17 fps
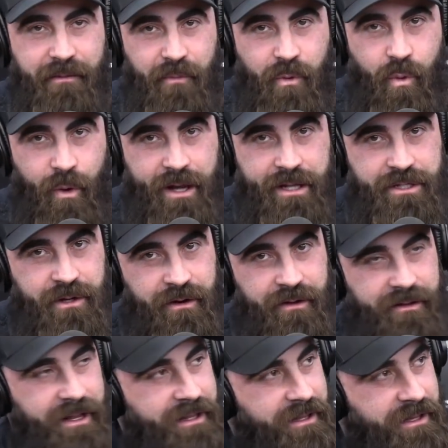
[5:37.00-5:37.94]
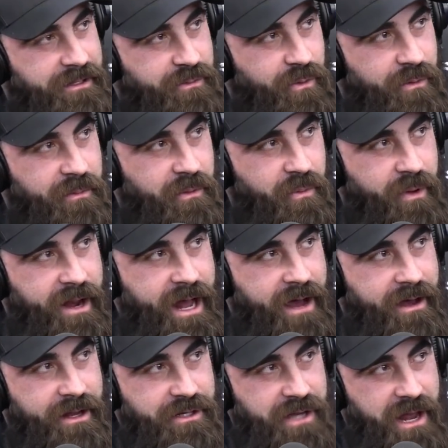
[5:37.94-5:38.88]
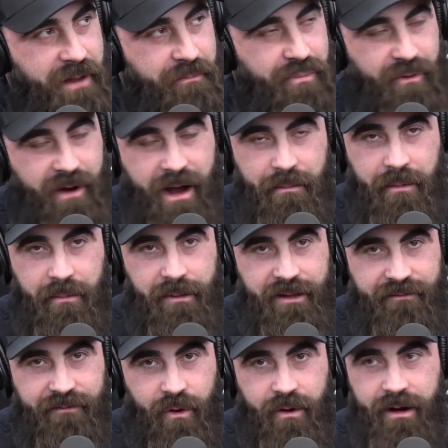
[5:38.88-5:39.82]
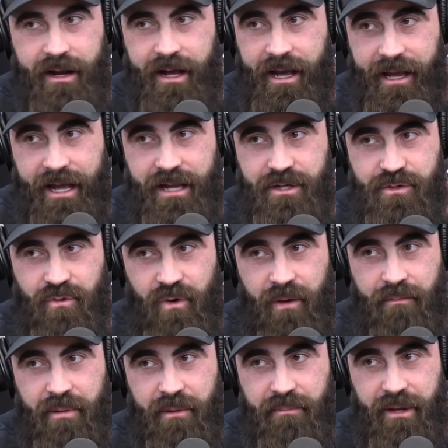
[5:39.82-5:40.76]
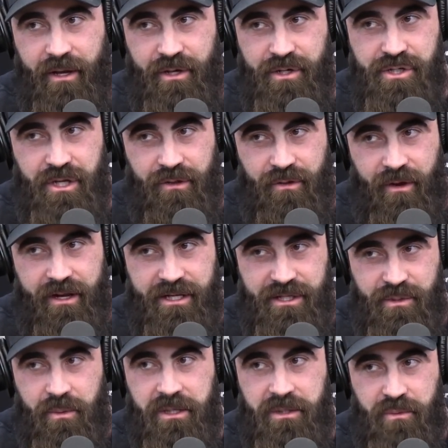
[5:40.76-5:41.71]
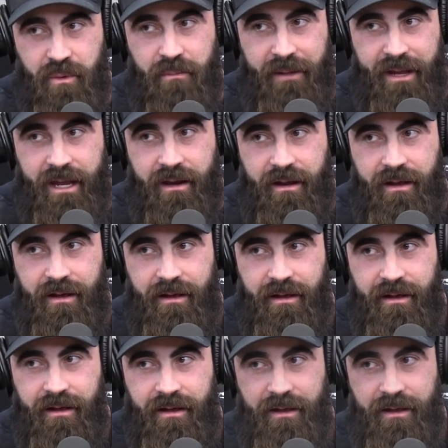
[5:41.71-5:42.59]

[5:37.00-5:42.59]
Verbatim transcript: quite certain that this woman went out and probably voted against Trump because she thought his tweets were mean. Yep.